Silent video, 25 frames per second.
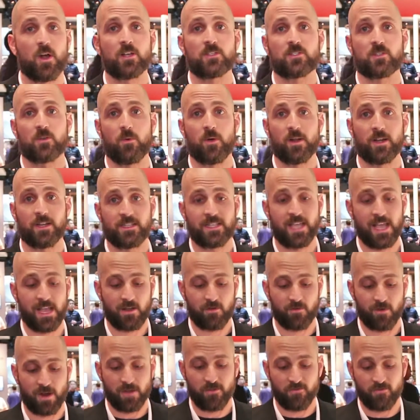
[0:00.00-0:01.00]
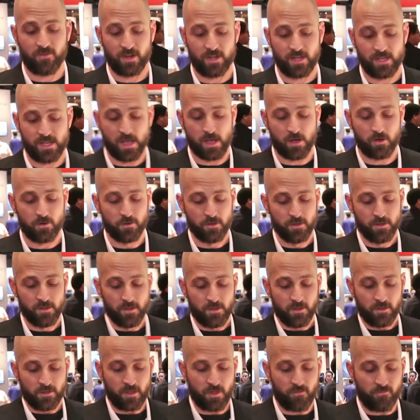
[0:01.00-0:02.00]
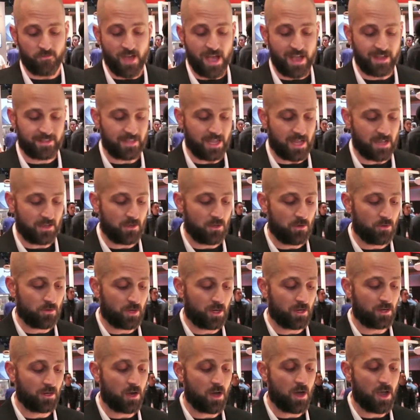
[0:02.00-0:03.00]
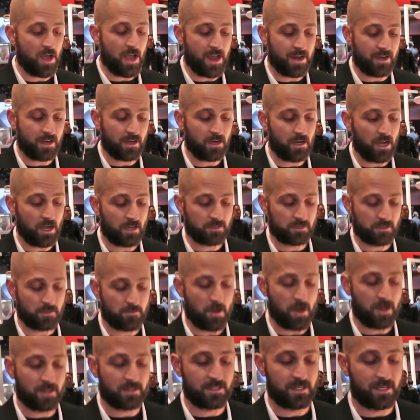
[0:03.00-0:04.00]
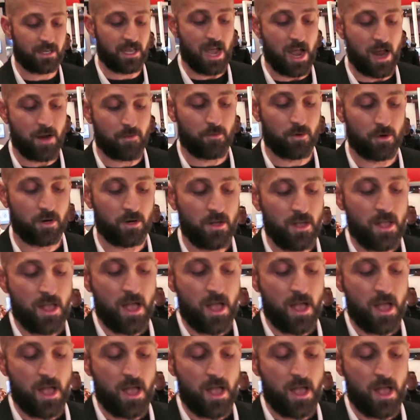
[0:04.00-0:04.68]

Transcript: also want to take great video. The fact that you can go ahead and customize the camera